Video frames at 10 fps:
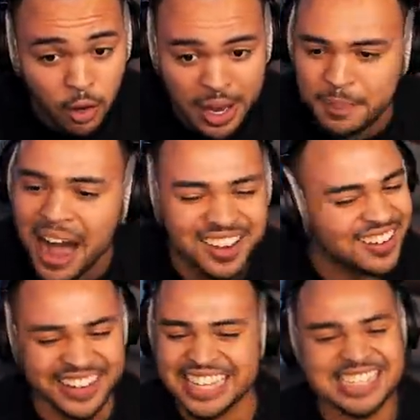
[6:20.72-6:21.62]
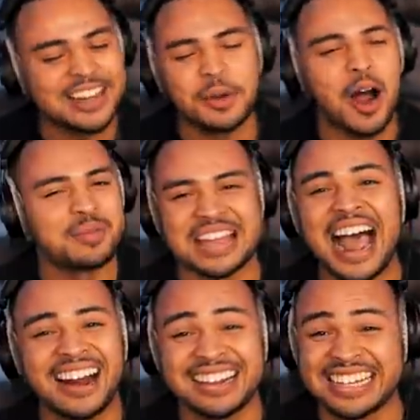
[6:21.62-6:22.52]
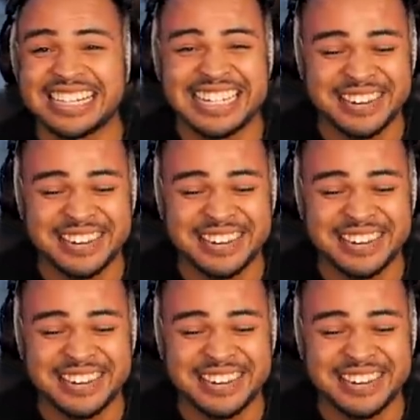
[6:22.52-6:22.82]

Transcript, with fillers: Okay, Baku, he said, yo, I'm tired of this